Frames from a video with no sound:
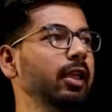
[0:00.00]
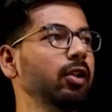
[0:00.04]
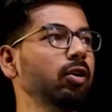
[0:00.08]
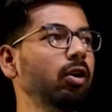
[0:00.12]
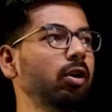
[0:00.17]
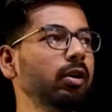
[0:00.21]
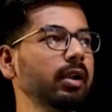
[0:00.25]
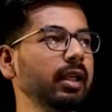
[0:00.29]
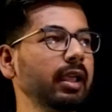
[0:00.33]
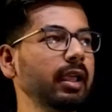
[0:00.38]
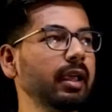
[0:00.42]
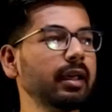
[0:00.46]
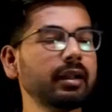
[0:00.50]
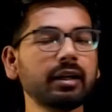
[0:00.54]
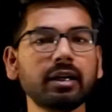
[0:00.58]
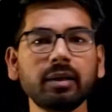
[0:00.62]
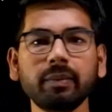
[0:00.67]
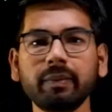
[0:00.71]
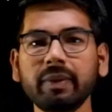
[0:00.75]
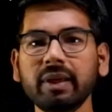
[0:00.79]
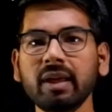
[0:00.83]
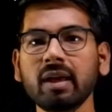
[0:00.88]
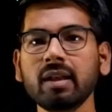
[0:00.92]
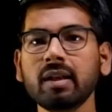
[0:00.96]
a0, an
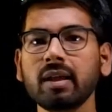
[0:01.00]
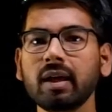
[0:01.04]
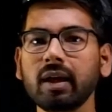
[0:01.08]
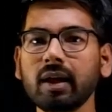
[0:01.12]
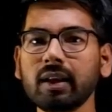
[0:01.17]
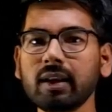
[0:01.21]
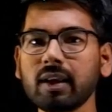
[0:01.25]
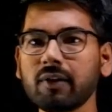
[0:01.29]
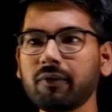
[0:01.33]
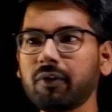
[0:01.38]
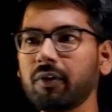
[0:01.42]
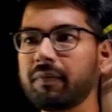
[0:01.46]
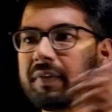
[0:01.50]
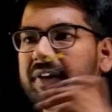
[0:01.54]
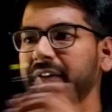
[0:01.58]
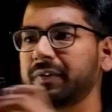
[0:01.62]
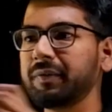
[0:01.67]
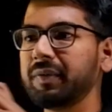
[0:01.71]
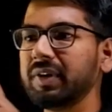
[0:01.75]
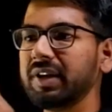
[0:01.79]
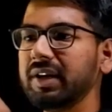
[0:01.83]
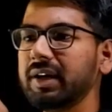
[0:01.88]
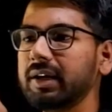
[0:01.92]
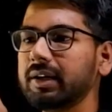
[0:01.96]
and bn in f of x,
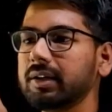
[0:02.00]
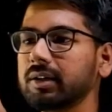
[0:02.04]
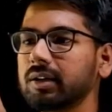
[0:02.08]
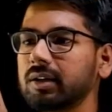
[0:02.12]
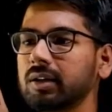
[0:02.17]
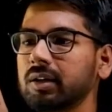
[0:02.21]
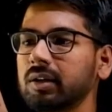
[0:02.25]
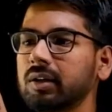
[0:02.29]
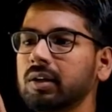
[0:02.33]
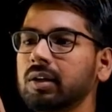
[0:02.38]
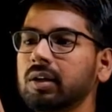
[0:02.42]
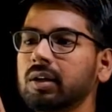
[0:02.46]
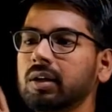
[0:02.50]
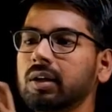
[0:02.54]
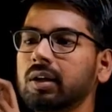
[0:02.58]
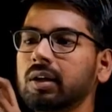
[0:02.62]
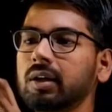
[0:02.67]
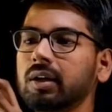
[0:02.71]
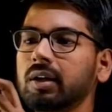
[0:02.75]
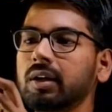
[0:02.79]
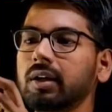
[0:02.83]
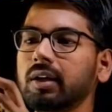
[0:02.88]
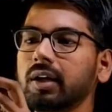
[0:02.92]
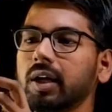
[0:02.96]
we will get
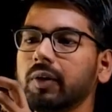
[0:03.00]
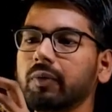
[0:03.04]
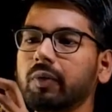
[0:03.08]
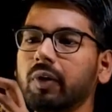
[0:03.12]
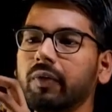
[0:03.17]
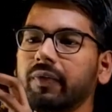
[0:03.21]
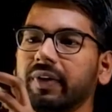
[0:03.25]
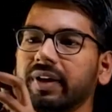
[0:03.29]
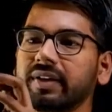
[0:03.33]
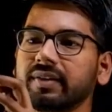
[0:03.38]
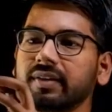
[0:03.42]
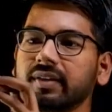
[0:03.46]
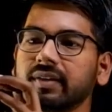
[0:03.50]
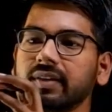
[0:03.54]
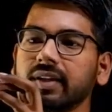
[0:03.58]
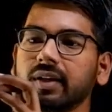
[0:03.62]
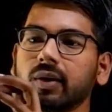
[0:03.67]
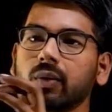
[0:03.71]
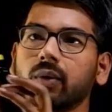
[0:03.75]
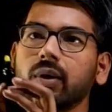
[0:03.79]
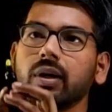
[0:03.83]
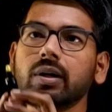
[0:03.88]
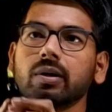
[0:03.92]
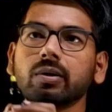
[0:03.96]
f of x is
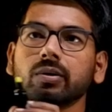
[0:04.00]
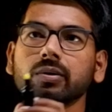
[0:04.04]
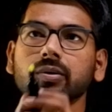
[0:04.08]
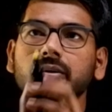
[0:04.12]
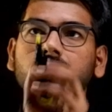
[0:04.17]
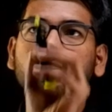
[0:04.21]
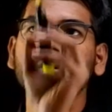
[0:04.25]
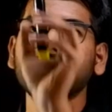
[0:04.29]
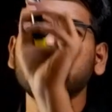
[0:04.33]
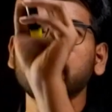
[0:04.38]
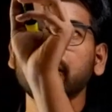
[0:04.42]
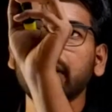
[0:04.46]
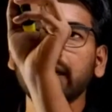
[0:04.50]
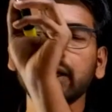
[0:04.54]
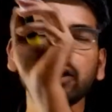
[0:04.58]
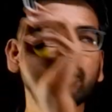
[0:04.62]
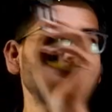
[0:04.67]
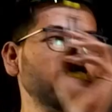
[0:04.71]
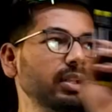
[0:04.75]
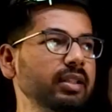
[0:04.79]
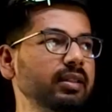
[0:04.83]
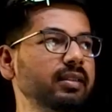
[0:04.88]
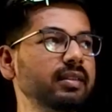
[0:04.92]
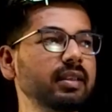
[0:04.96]
equal to, so
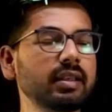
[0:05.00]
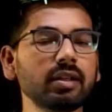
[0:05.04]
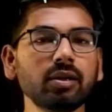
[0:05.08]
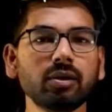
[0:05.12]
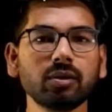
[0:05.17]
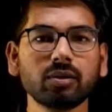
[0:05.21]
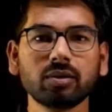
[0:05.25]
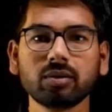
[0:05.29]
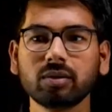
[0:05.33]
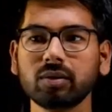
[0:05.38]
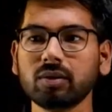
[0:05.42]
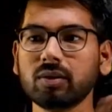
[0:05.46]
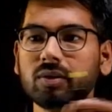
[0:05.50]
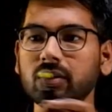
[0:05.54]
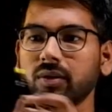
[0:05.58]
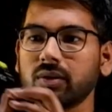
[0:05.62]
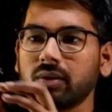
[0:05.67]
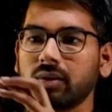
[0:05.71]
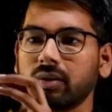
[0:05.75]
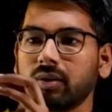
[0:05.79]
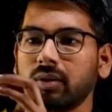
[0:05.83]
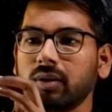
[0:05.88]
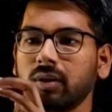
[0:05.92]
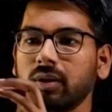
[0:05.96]
a0 is 0
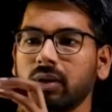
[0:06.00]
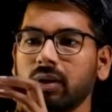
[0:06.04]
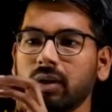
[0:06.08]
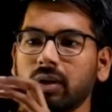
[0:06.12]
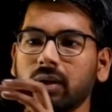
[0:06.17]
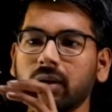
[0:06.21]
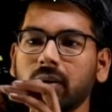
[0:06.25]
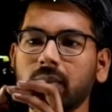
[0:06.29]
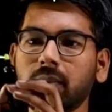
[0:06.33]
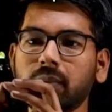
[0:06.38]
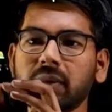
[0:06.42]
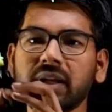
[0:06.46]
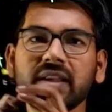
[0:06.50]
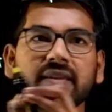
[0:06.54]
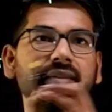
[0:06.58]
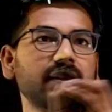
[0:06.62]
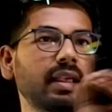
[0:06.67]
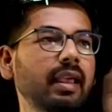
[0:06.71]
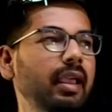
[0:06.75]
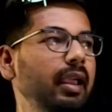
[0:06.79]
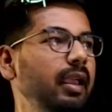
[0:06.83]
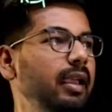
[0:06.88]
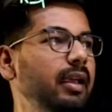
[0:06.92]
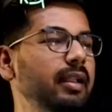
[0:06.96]
plus
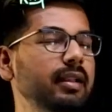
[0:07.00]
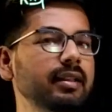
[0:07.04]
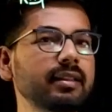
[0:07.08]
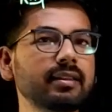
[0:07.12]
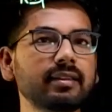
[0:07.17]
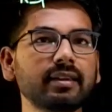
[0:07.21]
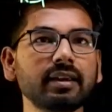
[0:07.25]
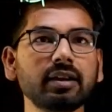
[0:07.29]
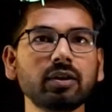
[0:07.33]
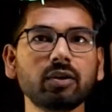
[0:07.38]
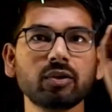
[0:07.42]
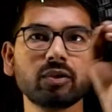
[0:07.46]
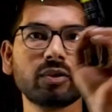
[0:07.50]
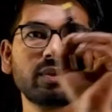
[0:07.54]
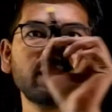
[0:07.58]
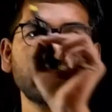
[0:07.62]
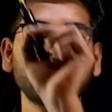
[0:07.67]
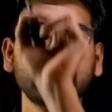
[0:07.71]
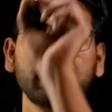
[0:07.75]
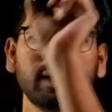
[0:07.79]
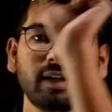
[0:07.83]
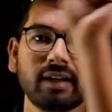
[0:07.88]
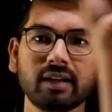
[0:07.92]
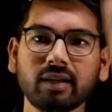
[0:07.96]
an is 0, so this
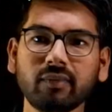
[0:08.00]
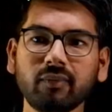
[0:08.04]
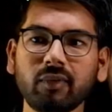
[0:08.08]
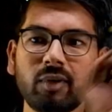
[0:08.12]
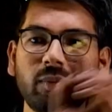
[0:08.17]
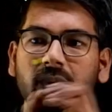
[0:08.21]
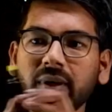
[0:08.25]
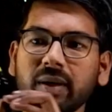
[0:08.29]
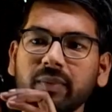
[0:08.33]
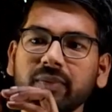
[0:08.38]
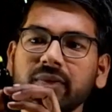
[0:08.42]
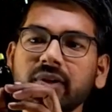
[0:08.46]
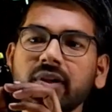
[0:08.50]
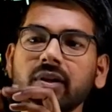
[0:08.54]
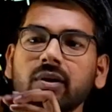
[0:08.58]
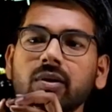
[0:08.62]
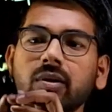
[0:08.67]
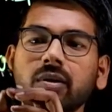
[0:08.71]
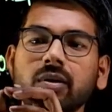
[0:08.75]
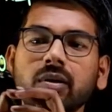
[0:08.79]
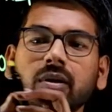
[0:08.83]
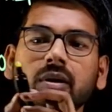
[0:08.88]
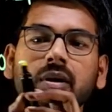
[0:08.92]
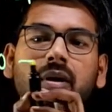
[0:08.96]
entire term will become
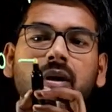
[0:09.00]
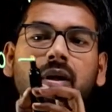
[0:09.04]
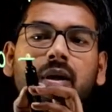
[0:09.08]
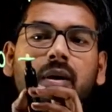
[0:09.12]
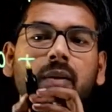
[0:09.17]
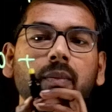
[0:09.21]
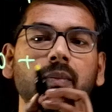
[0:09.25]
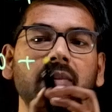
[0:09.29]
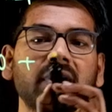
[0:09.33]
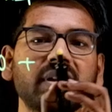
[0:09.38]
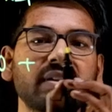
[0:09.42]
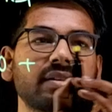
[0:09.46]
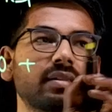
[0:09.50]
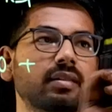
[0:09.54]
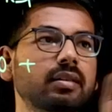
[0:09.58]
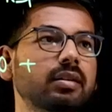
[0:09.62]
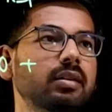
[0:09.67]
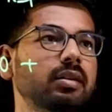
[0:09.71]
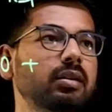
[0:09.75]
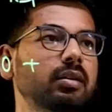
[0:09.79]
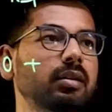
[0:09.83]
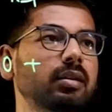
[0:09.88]
0 plus